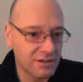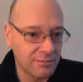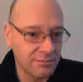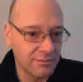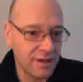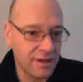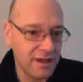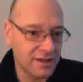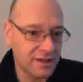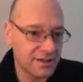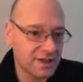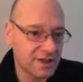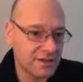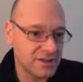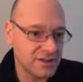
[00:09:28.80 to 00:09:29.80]
million
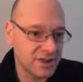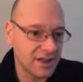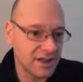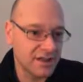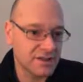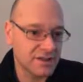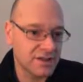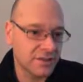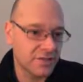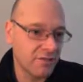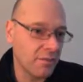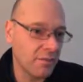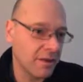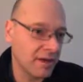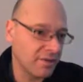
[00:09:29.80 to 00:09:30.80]
tons a year. So from
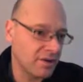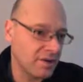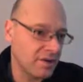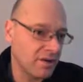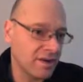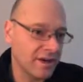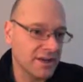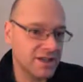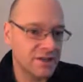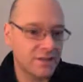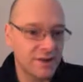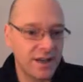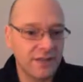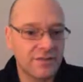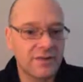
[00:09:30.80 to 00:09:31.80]
about 9 to
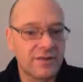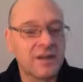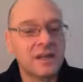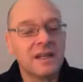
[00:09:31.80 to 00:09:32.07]
11.